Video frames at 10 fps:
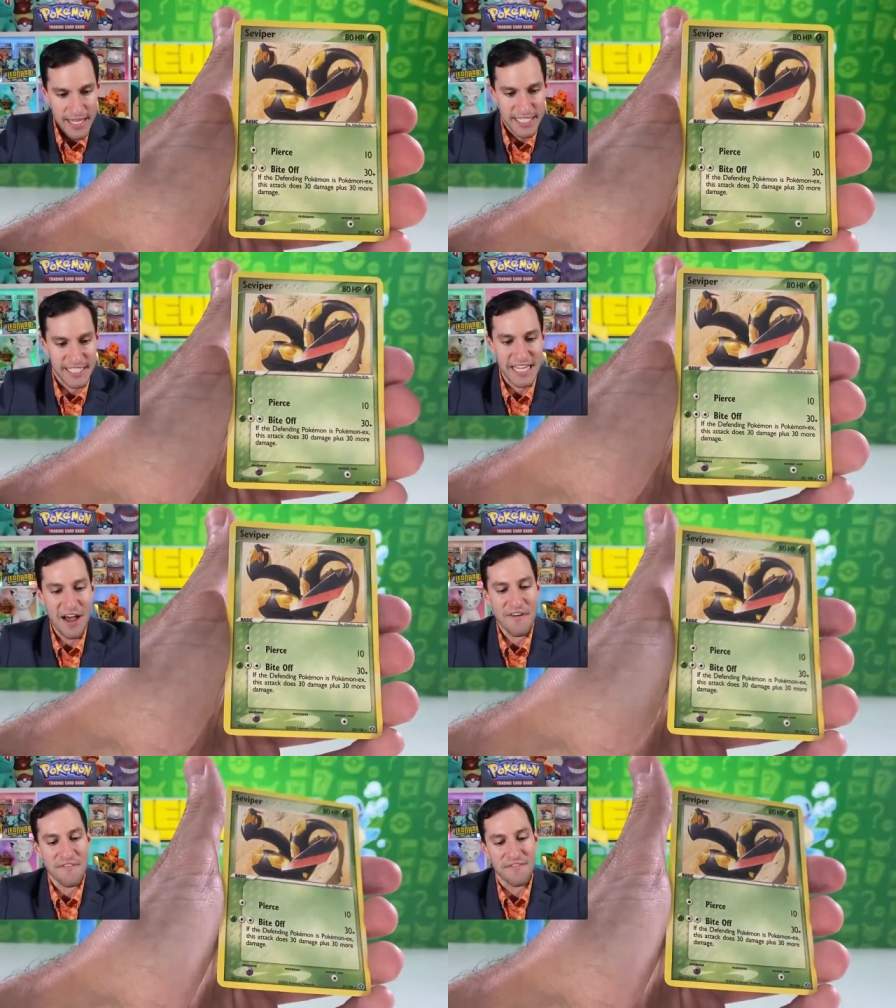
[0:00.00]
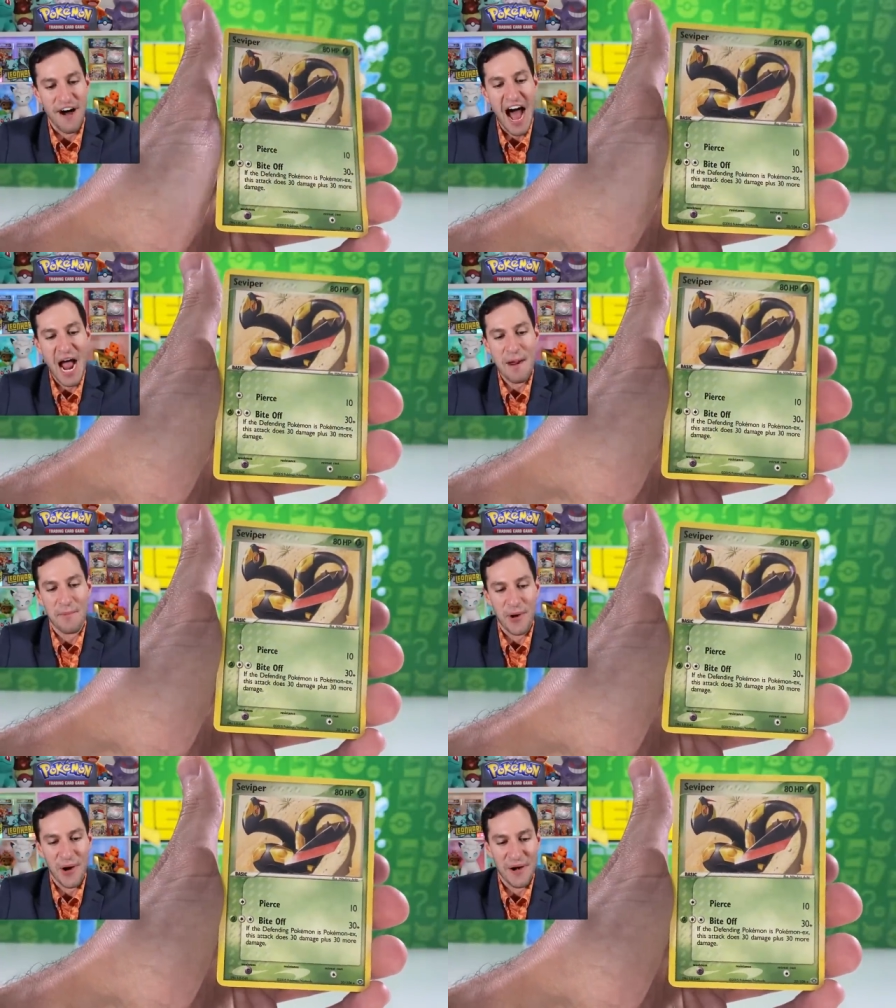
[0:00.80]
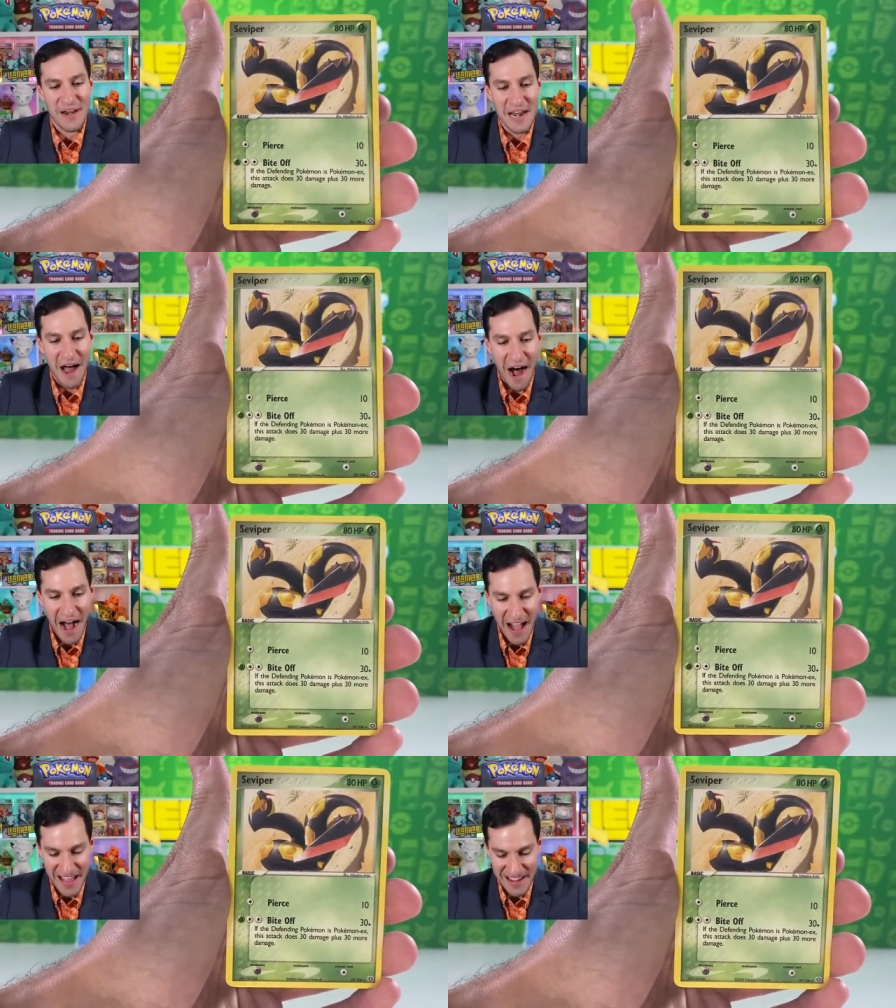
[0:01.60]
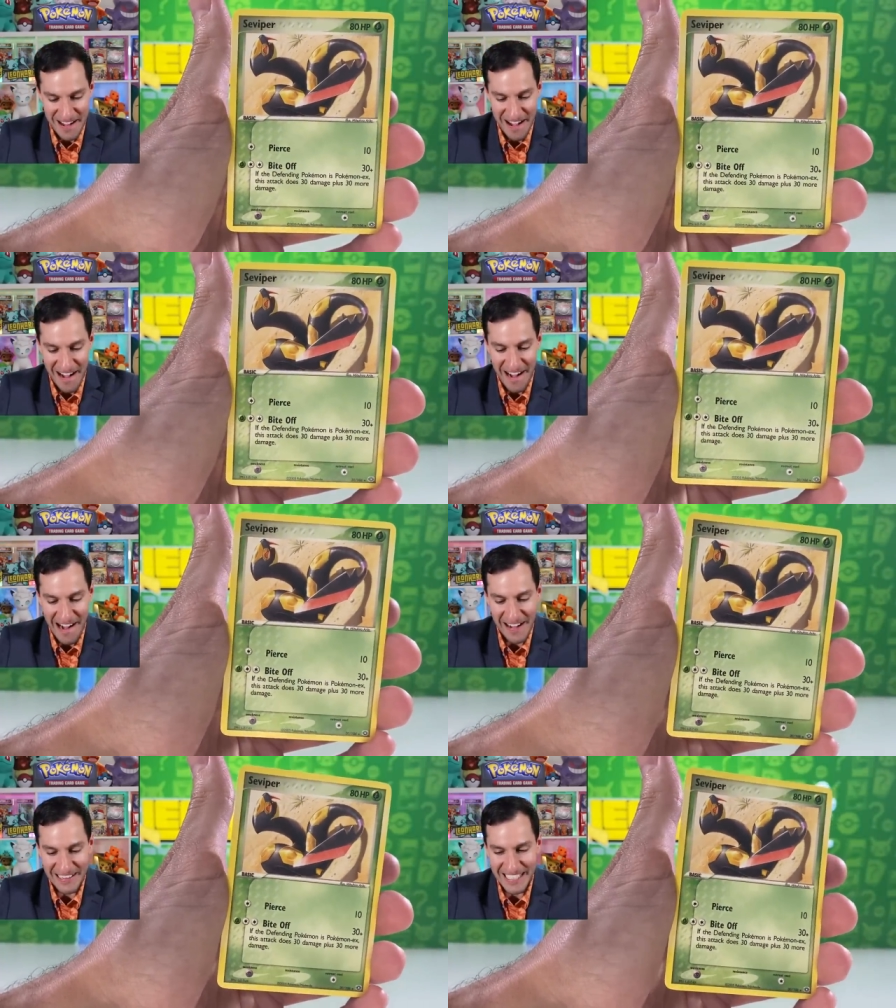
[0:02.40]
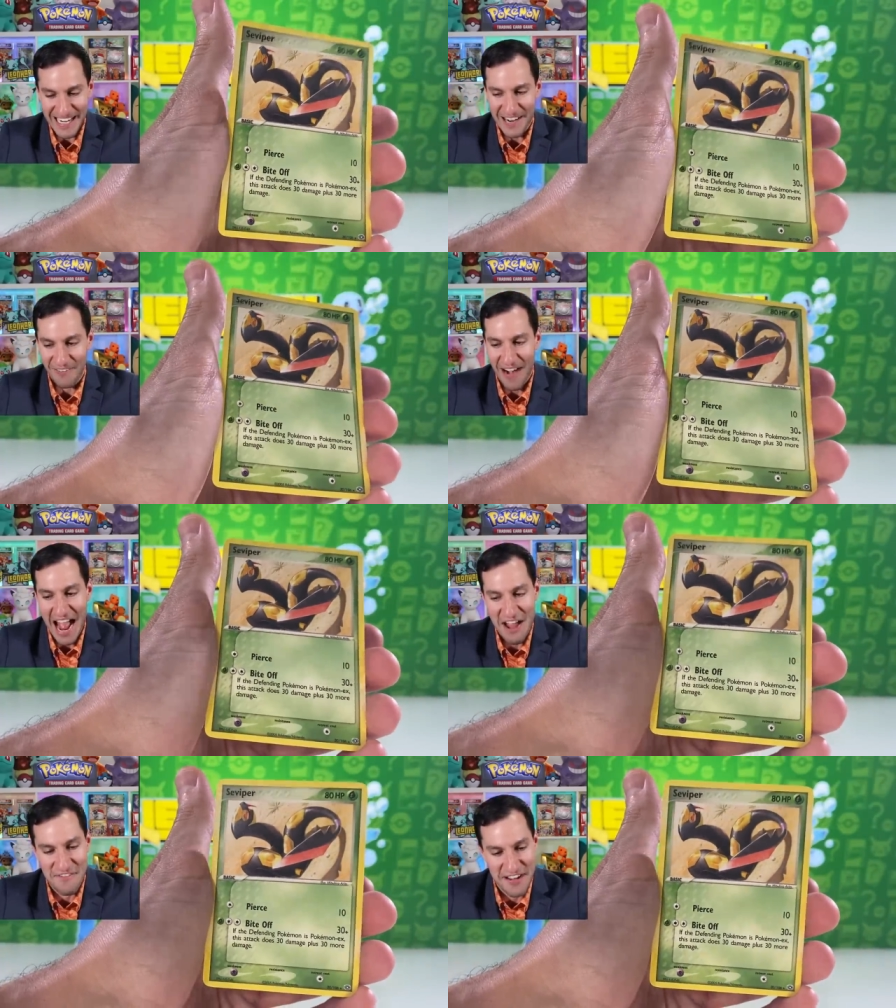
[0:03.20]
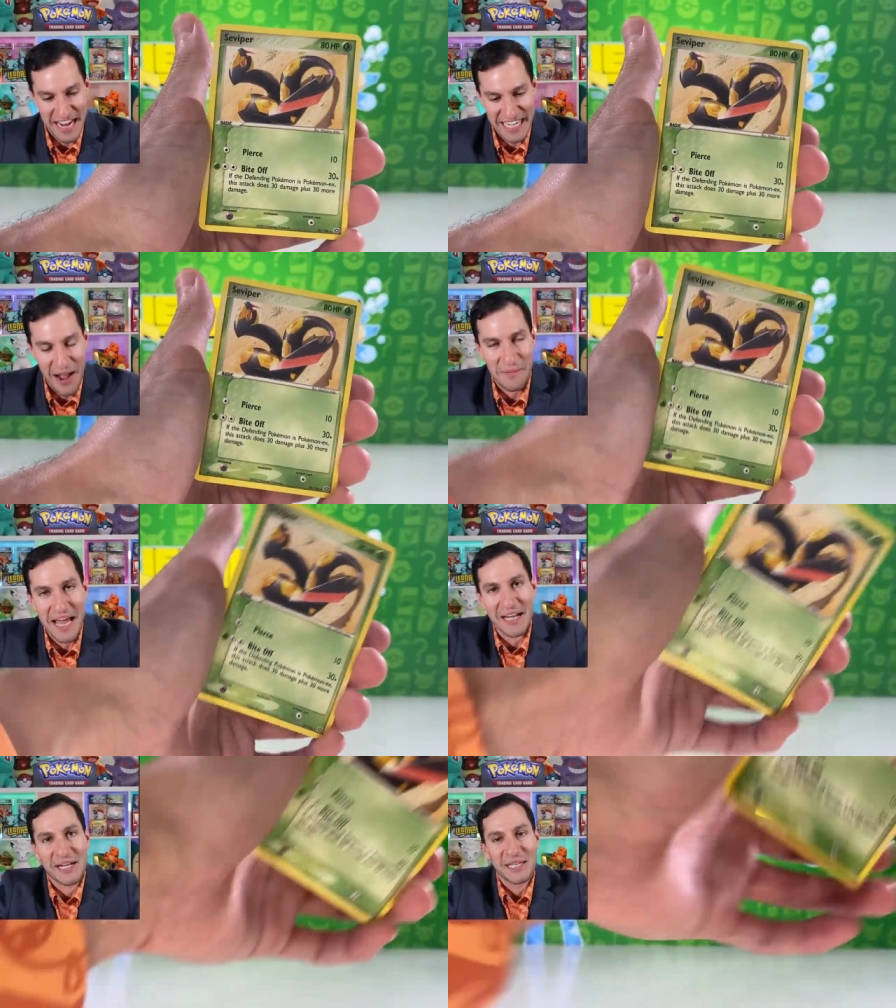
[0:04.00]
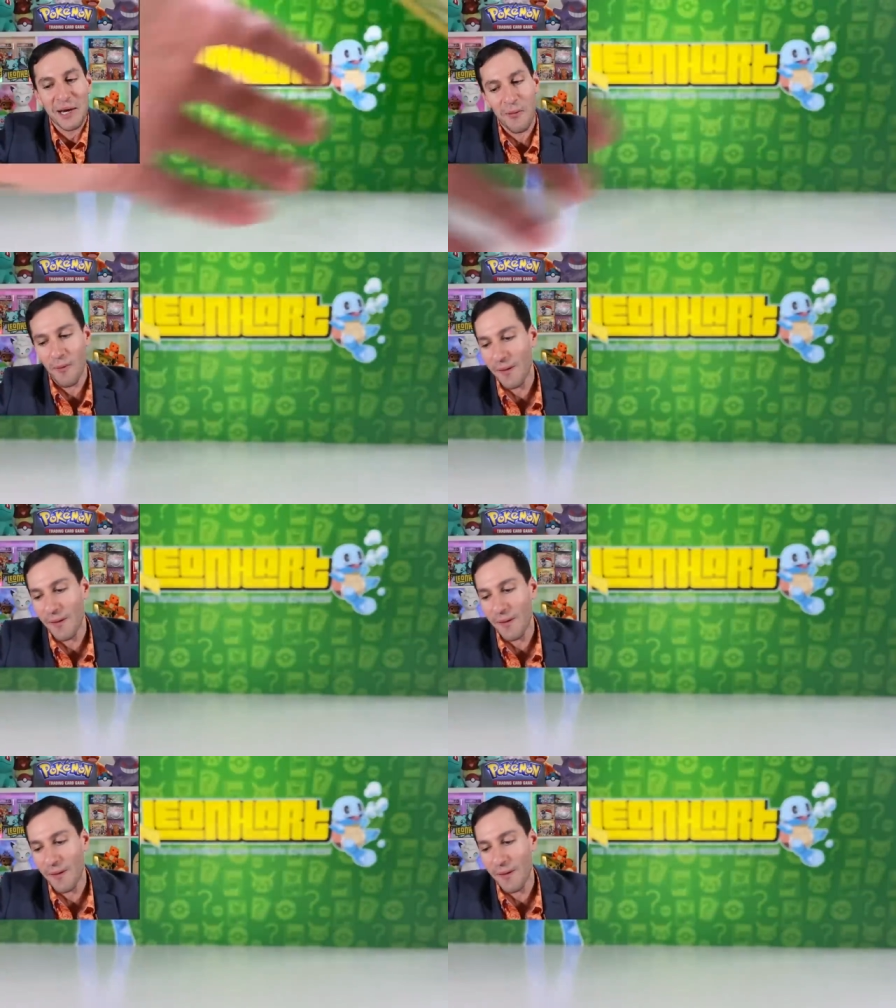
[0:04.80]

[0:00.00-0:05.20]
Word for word: Seviper non-holographic. Now I'm getting a little